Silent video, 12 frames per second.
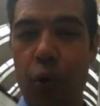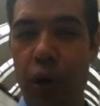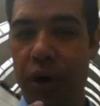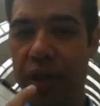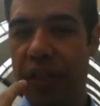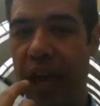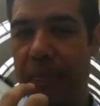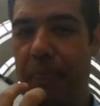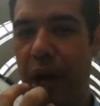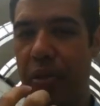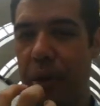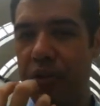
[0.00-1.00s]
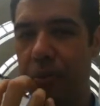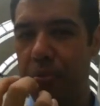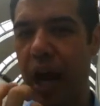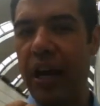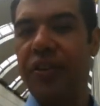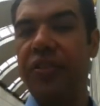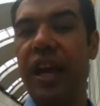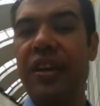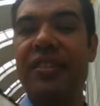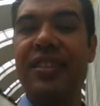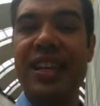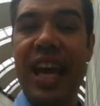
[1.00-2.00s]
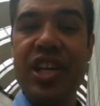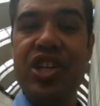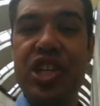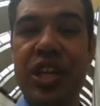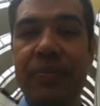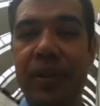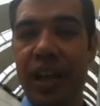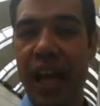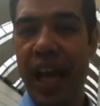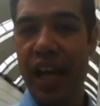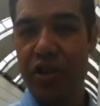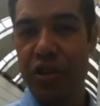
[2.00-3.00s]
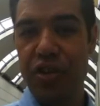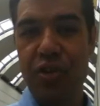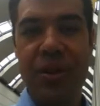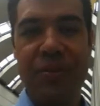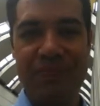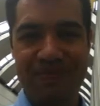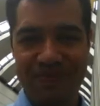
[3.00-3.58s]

Work that mouth muscle, practice that TH, and you can do it.